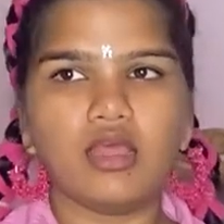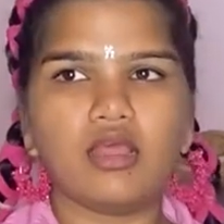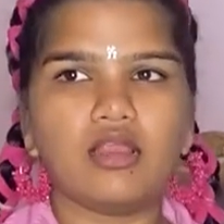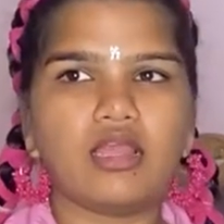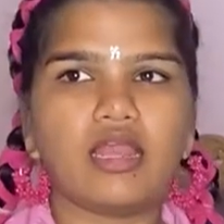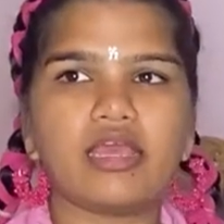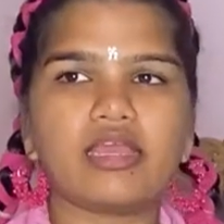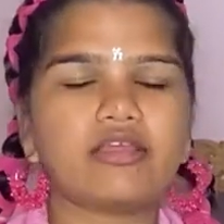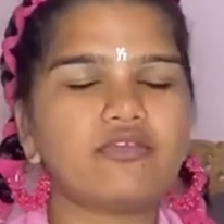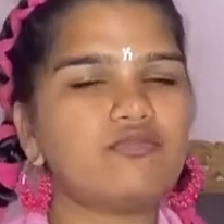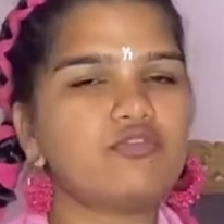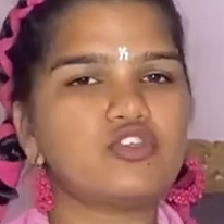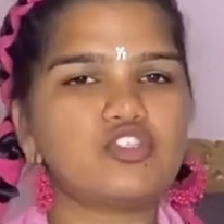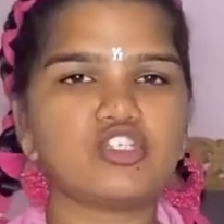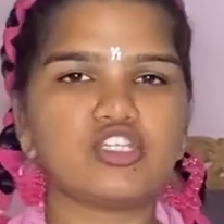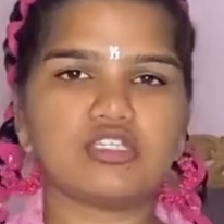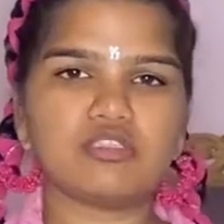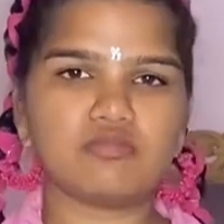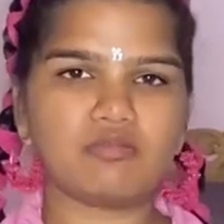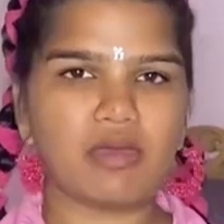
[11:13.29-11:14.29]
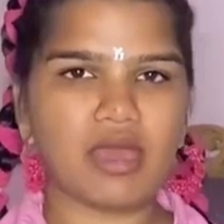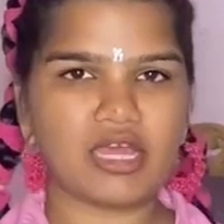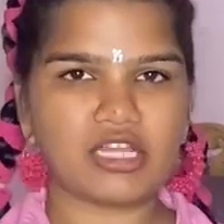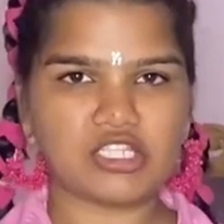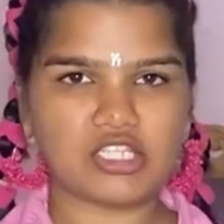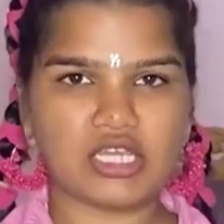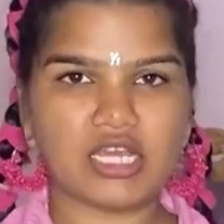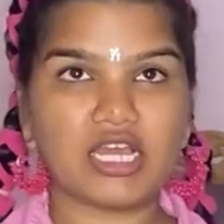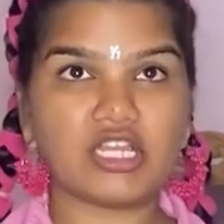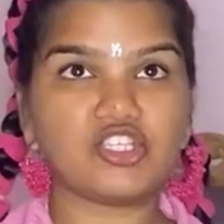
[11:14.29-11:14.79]
Like, it was just
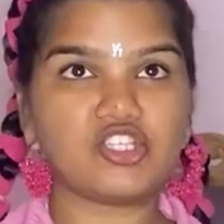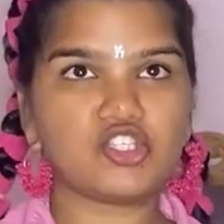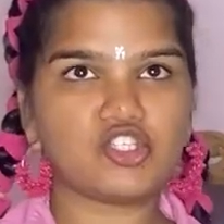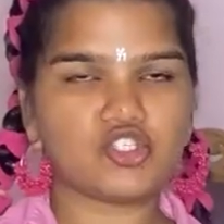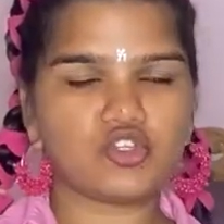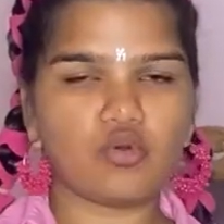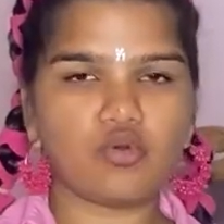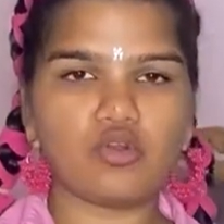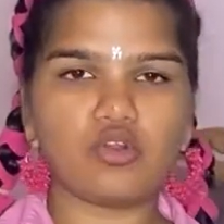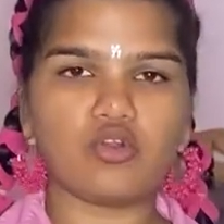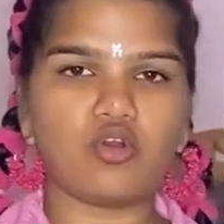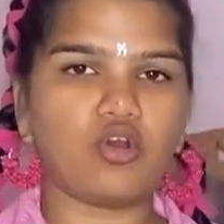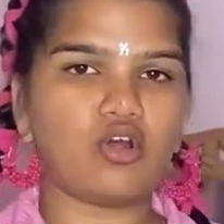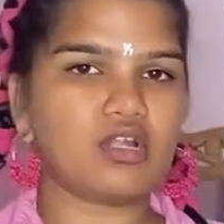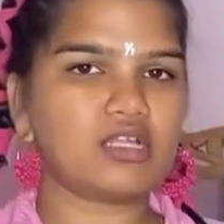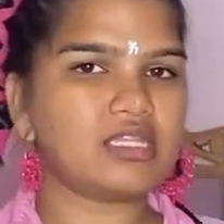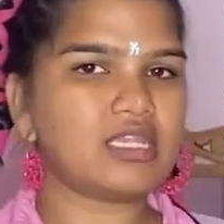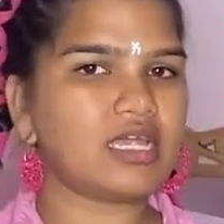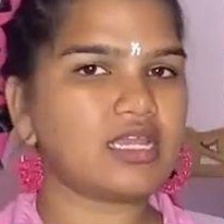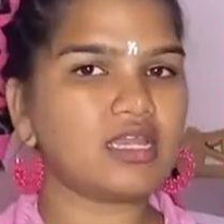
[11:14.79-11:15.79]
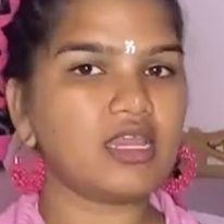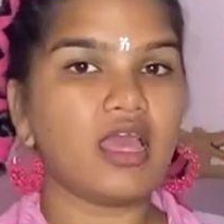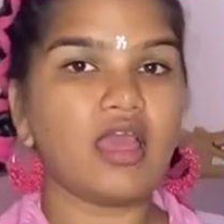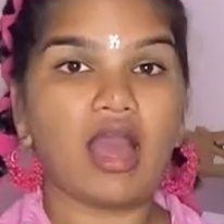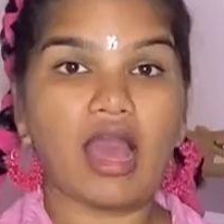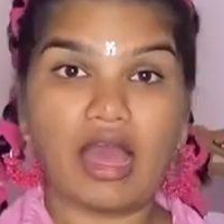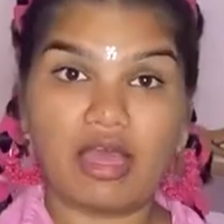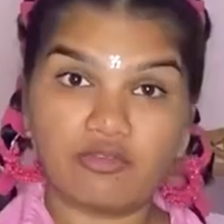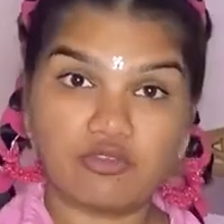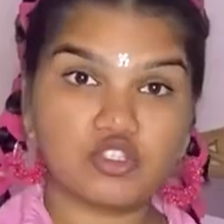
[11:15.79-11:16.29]
magic. I just told God that
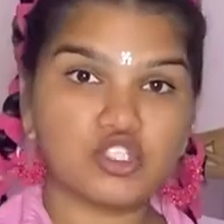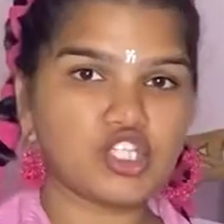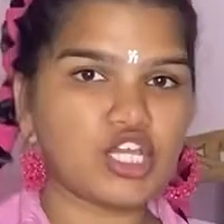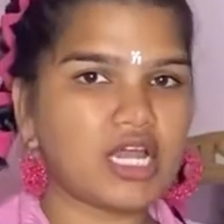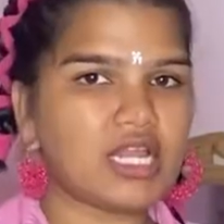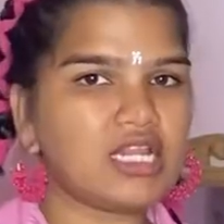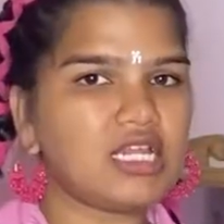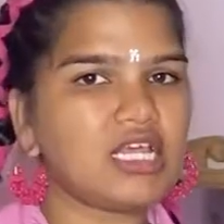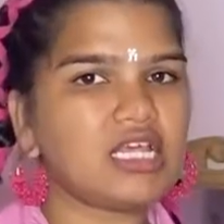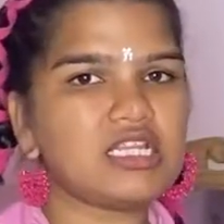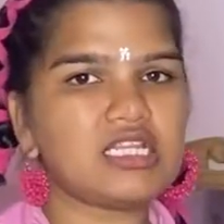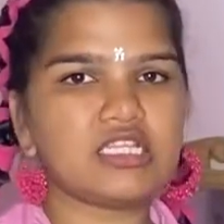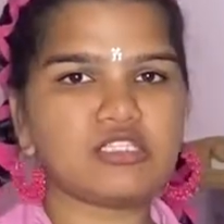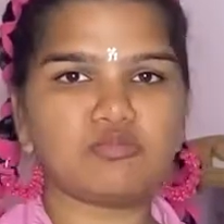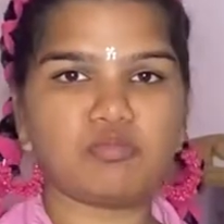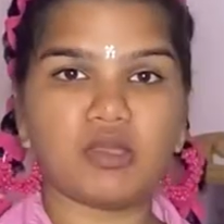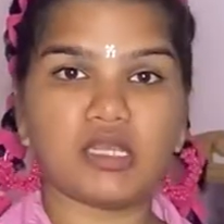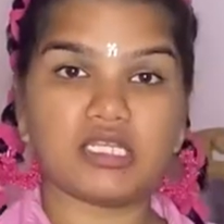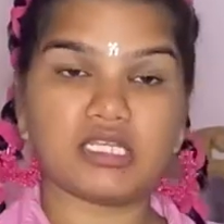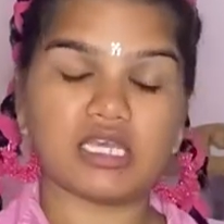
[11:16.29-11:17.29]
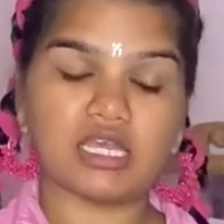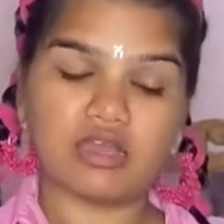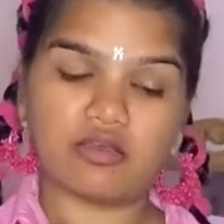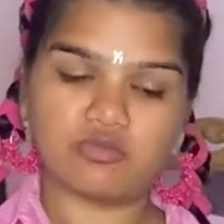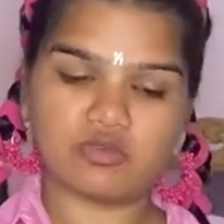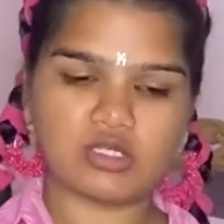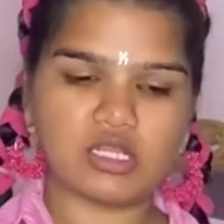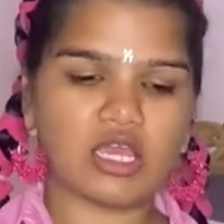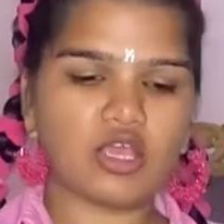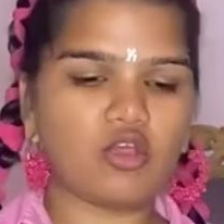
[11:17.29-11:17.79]
I was channeling this painting. I
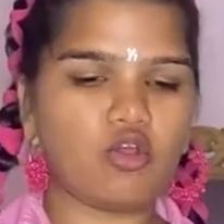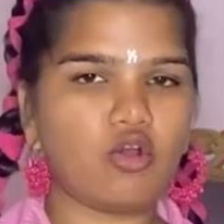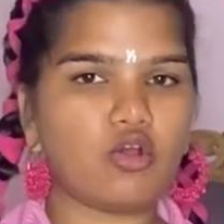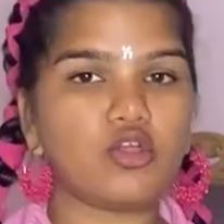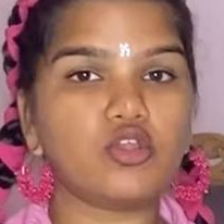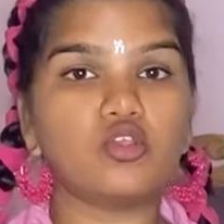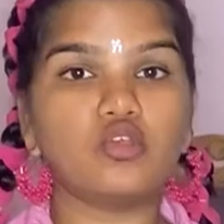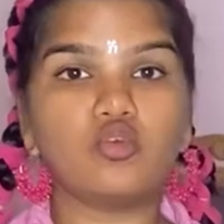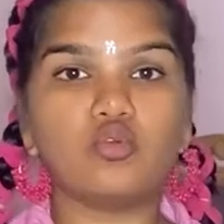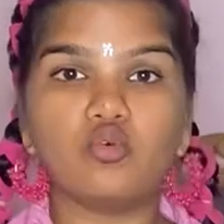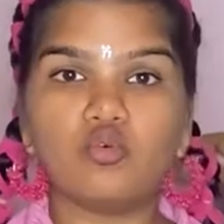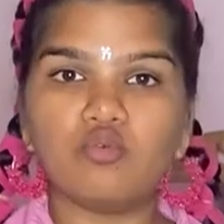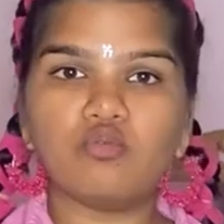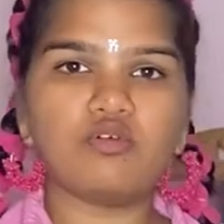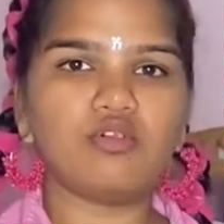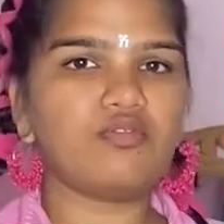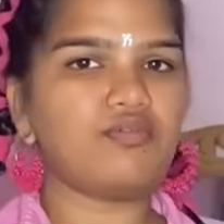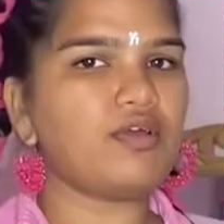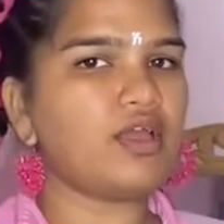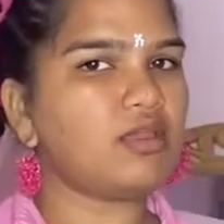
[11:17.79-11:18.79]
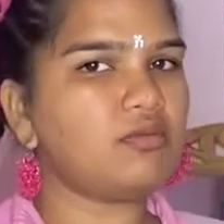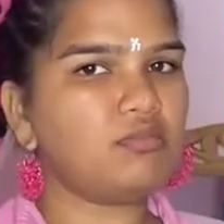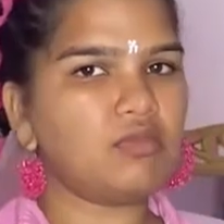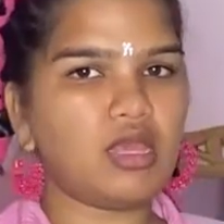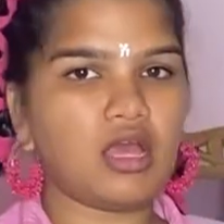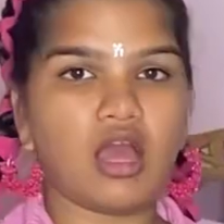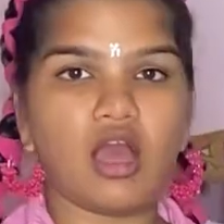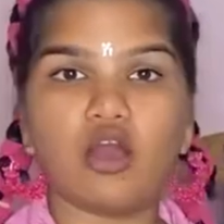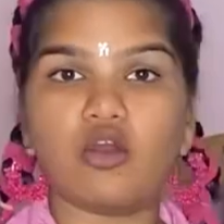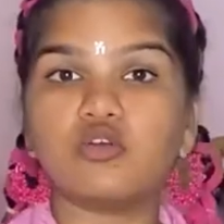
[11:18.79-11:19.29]
was like, God, you will find me
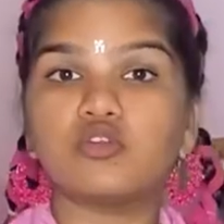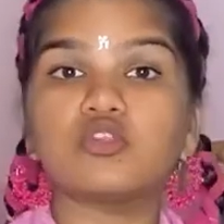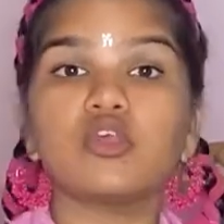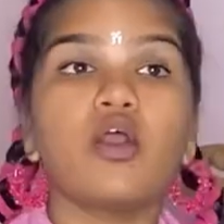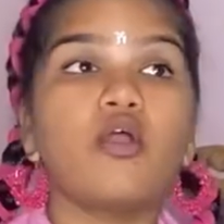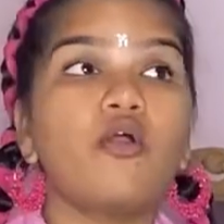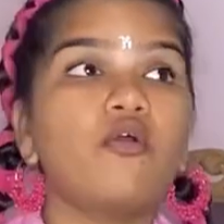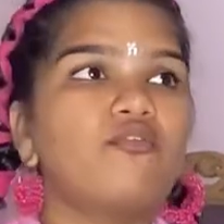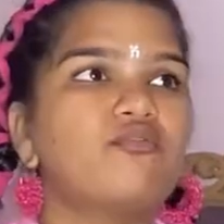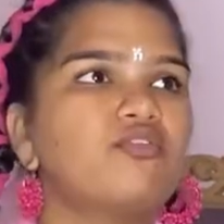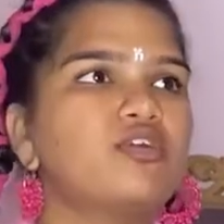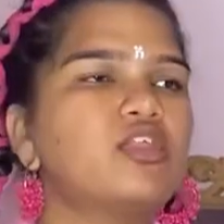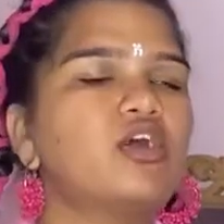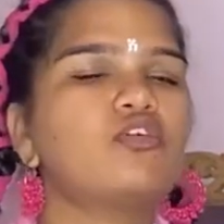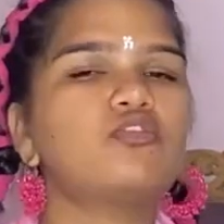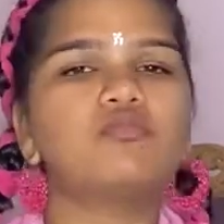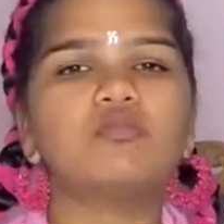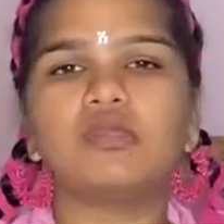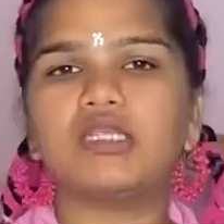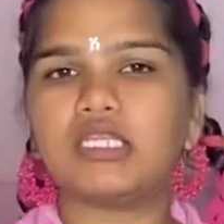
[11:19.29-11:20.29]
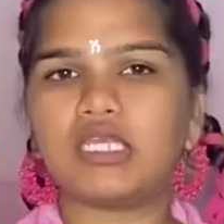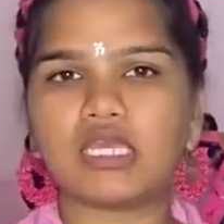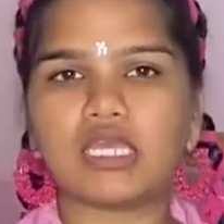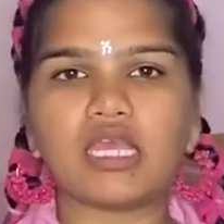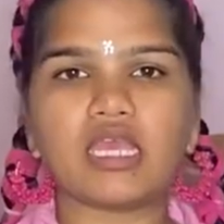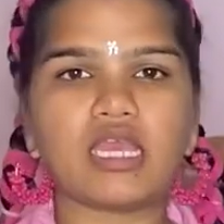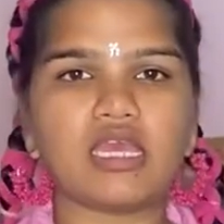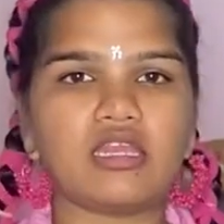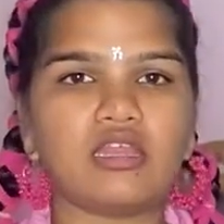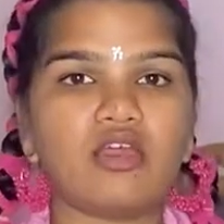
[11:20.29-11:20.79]
a house without me
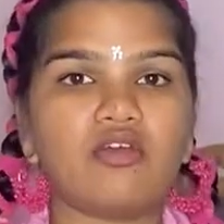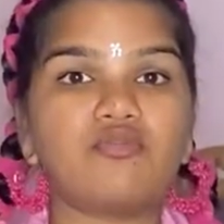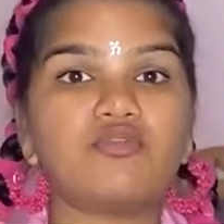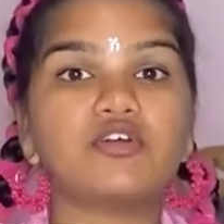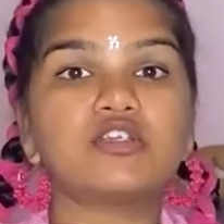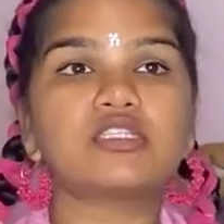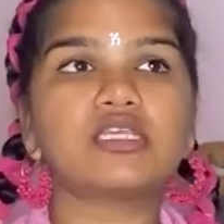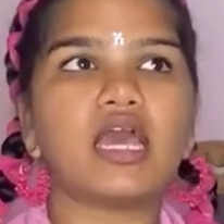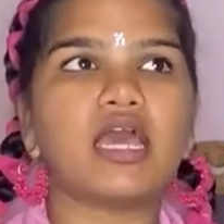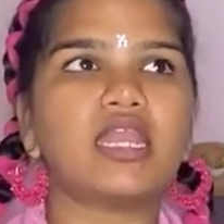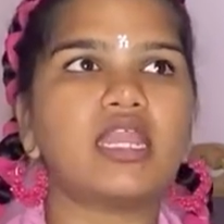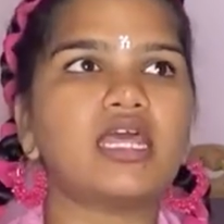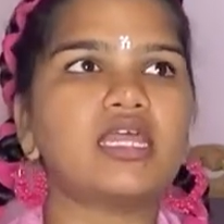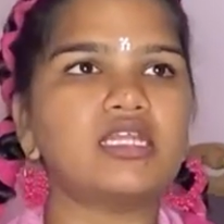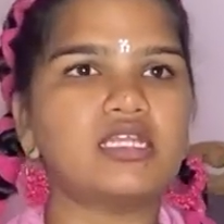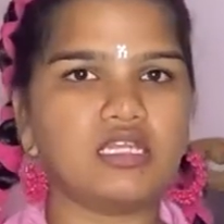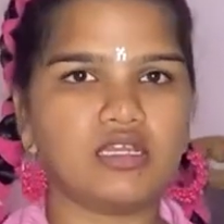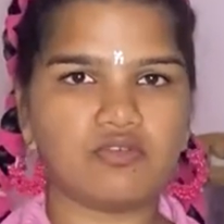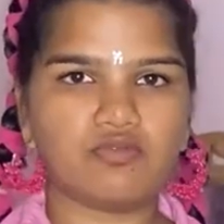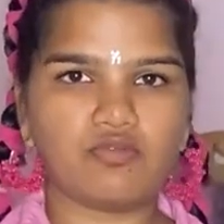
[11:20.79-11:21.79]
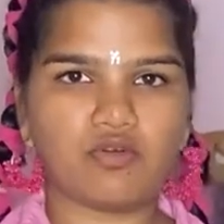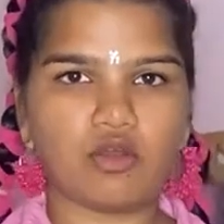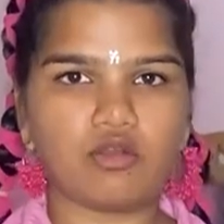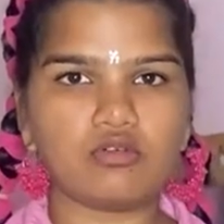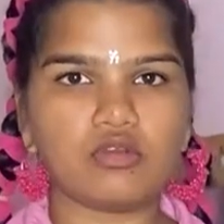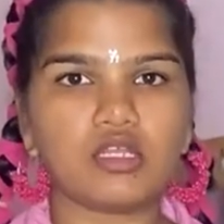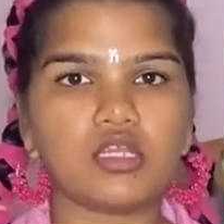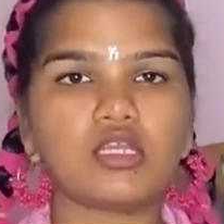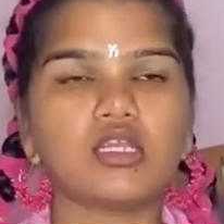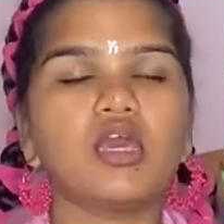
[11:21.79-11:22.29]
taking any efforts, and I did found
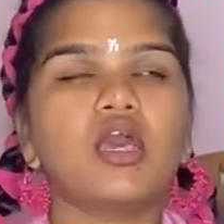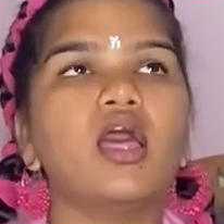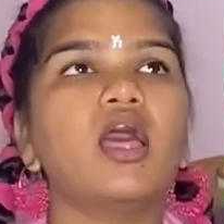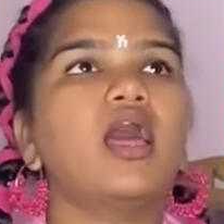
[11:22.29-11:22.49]
it.